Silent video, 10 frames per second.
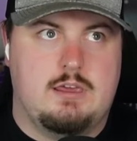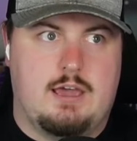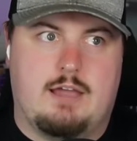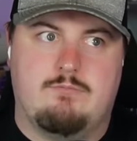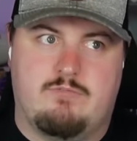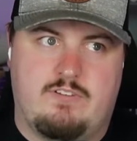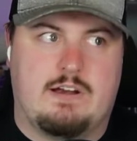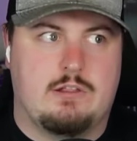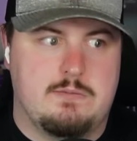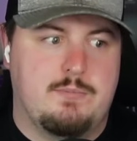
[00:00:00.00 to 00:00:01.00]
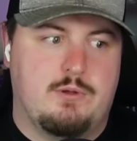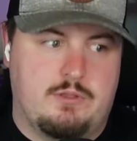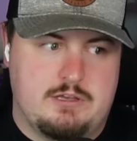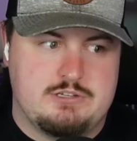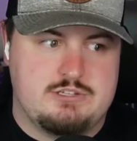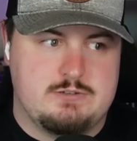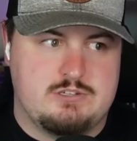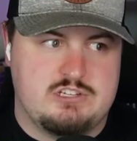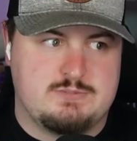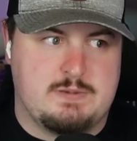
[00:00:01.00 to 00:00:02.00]
I'm fairly bullish
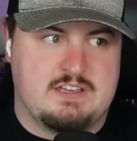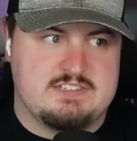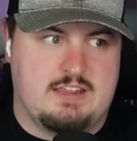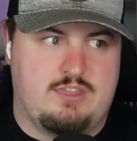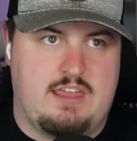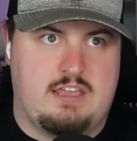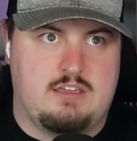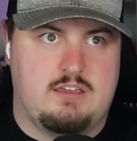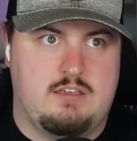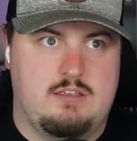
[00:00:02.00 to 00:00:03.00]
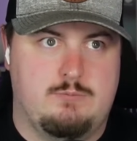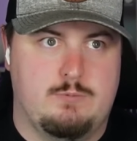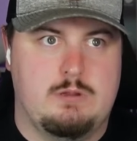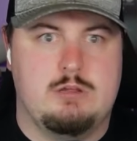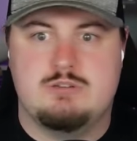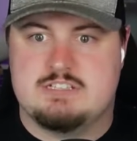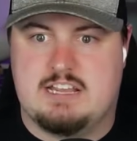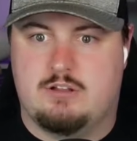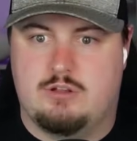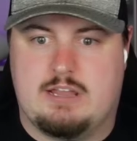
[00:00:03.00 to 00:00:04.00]
just because I think you just
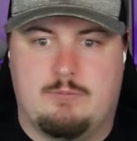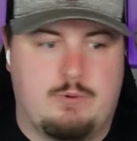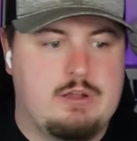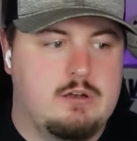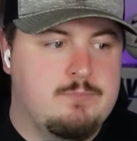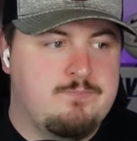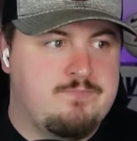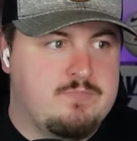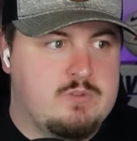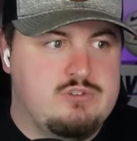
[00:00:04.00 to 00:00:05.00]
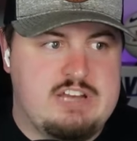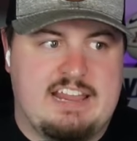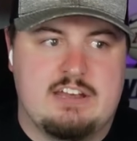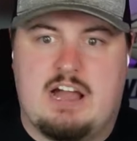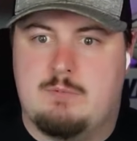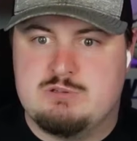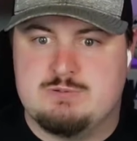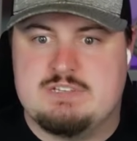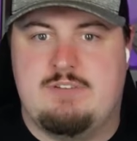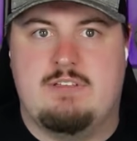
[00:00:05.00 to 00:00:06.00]
take a look at what J.K. Dobbins
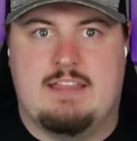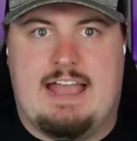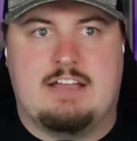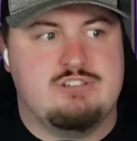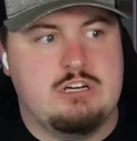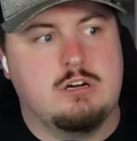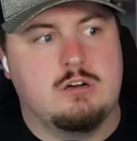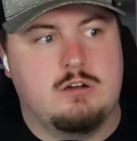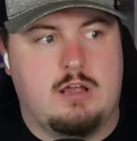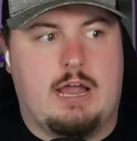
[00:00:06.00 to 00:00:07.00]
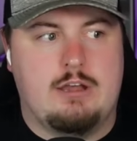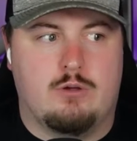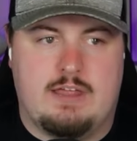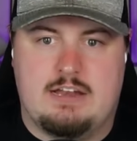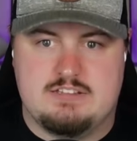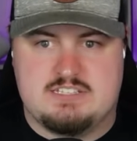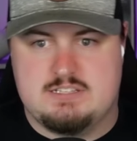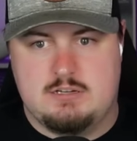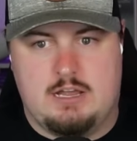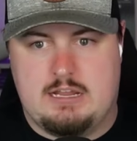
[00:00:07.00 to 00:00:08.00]
was given last year. I know that
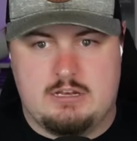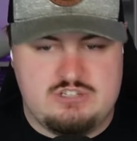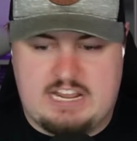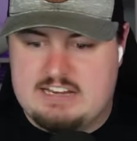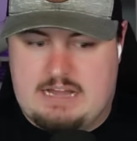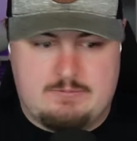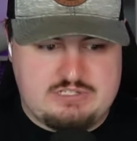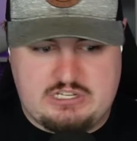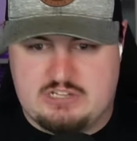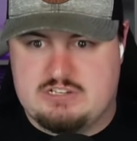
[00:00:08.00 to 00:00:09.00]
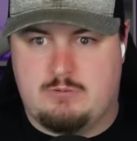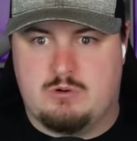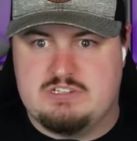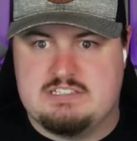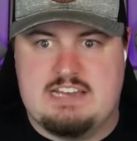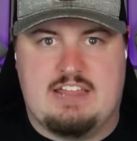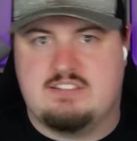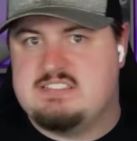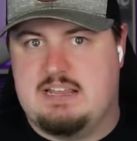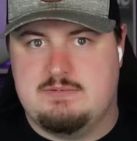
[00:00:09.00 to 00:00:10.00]
J.K. Dobbins and Gus Edwards is not
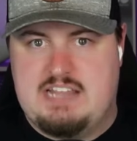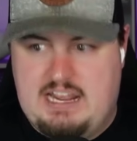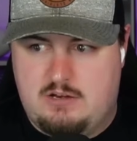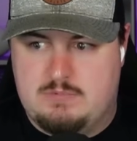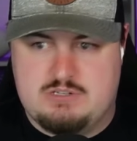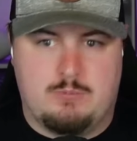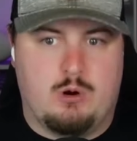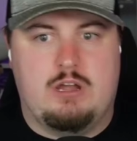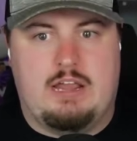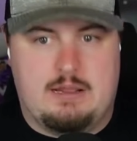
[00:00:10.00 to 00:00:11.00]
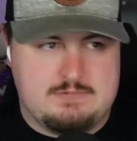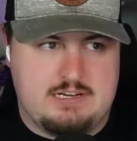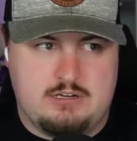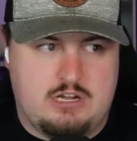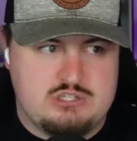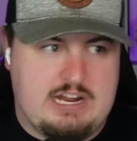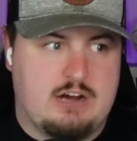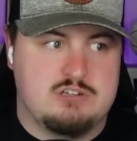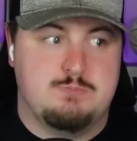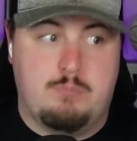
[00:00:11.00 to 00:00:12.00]
the same tandem as Omarion Hampton and Najee
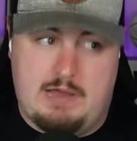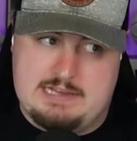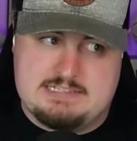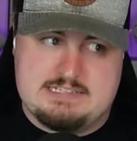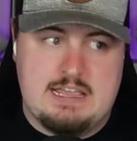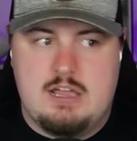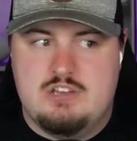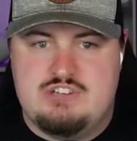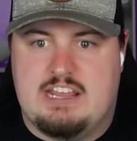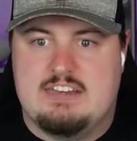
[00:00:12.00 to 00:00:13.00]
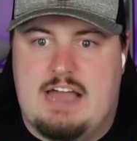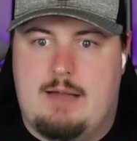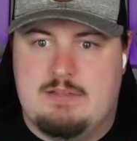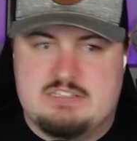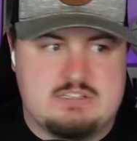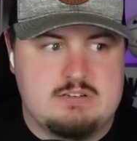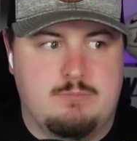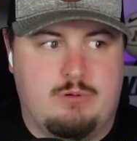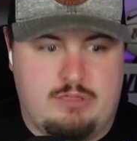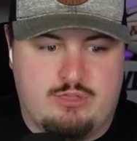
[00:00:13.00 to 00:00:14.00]
Harris, but J.K. Dobbins
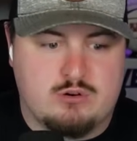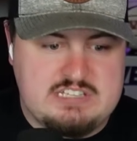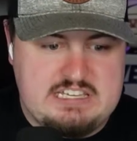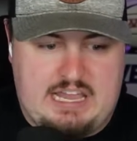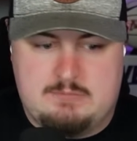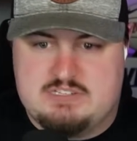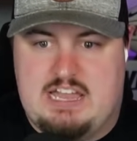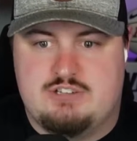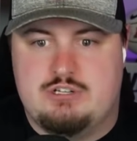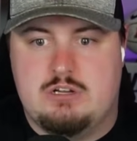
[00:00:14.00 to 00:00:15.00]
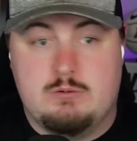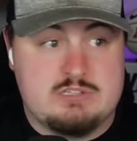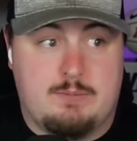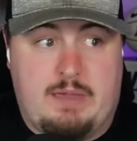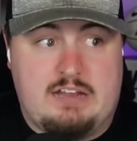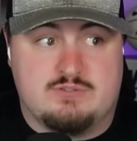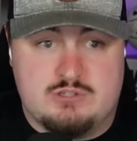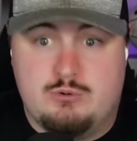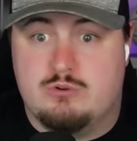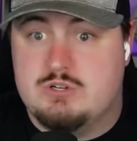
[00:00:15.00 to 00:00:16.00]
played 13 games last year. He was on pace for
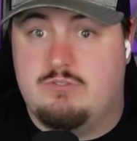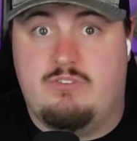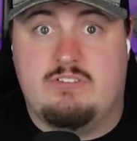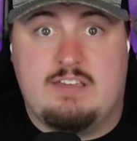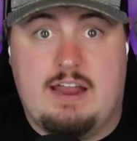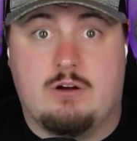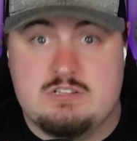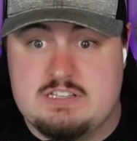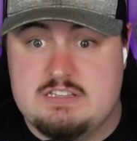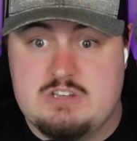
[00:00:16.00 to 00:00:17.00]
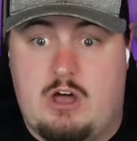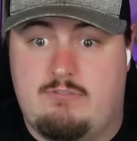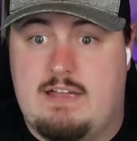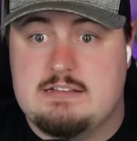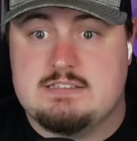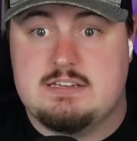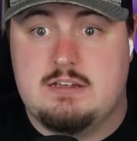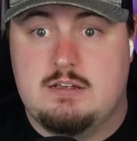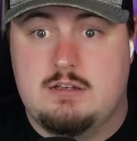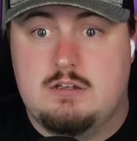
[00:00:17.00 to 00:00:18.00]
250 carries in this offense.
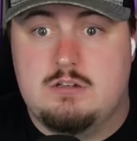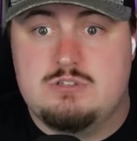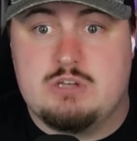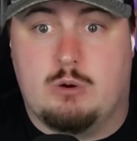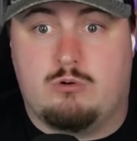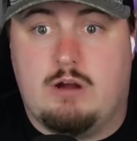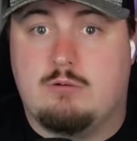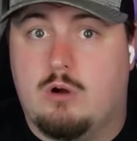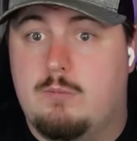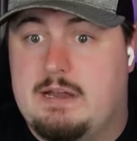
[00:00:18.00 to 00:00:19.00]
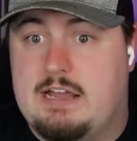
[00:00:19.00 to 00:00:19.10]
So Greg Roman